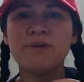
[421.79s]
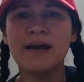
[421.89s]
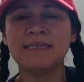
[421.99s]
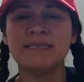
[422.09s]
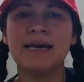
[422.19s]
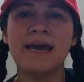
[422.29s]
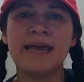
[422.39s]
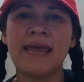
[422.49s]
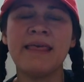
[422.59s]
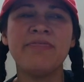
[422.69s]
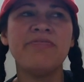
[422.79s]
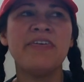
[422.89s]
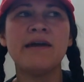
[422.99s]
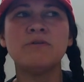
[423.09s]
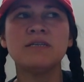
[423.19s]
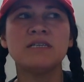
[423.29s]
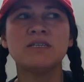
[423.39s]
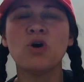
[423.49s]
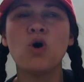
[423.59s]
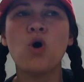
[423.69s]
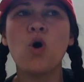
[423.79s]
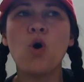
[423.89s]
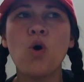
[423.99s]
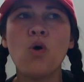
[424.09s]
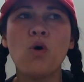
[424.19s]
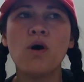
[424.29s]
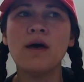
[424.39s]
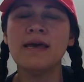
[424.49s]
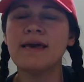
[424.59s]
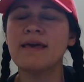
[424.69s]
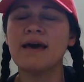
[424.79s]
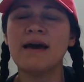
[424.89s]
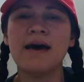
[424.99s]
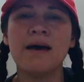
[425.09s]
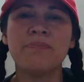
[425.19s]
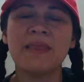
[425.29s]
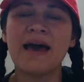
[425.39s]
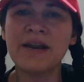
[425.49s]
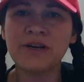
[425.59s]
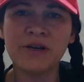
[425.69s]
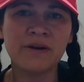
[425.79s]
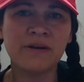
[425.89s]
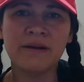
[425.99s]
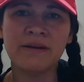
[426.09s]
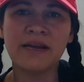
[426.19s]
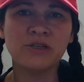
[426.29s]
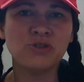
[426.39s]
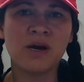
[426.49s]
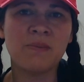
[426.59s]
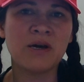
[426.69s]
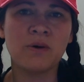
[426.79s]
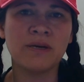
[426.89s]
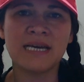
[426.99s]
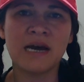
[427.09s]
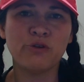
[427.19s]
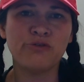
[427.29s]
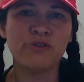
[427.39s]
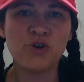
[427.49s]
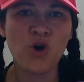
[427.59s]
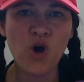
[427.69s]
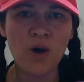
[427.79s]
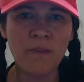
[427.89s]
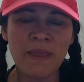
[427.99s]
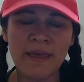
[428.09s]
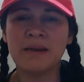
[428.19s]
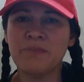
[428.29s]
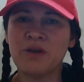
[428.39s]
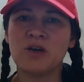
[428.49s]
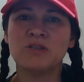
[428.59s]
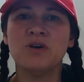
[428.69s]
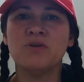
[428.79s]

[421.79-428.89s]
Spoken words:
Ryan's side, and there was this whole another drama going down with Nicole, because